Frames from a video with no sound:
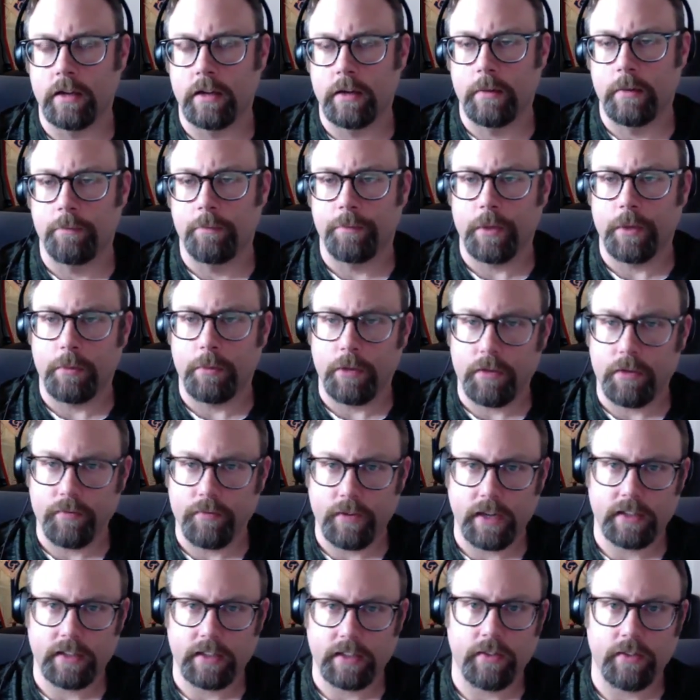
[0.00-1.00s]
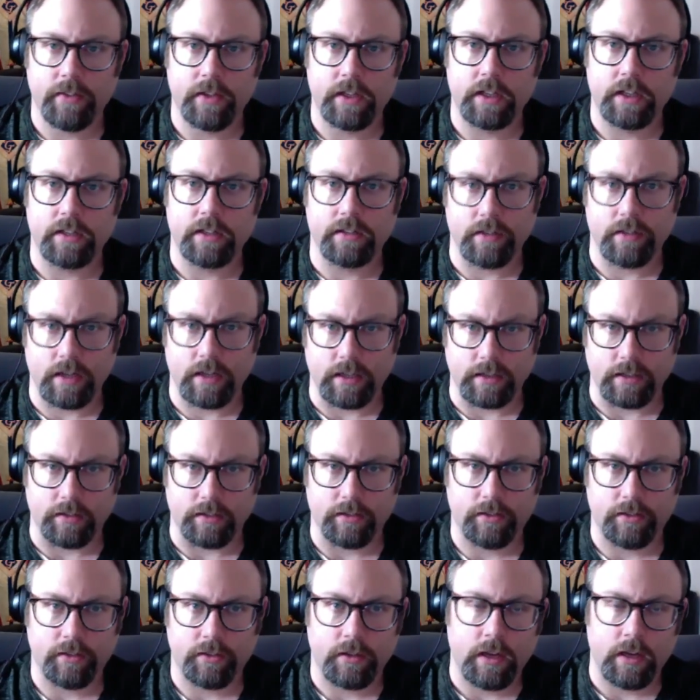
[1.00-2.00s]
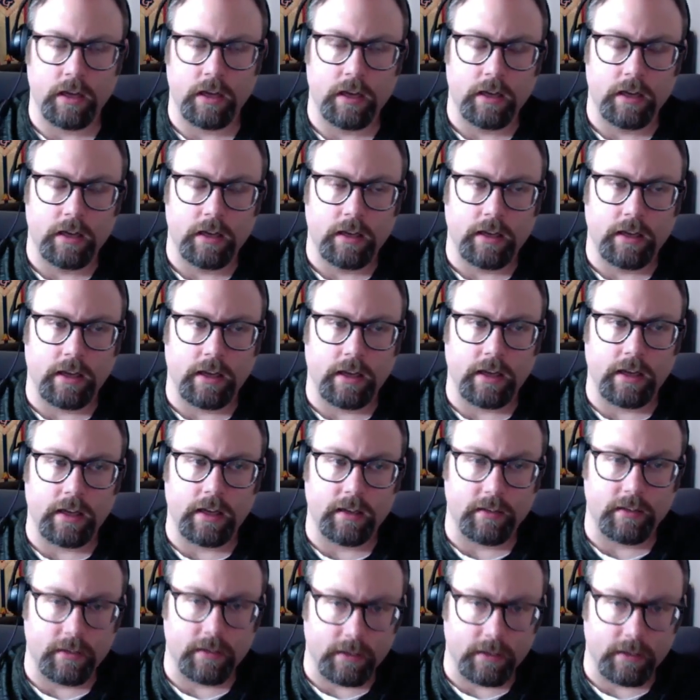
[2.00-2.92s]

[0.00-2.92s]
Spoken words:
But in fact, I think it does. And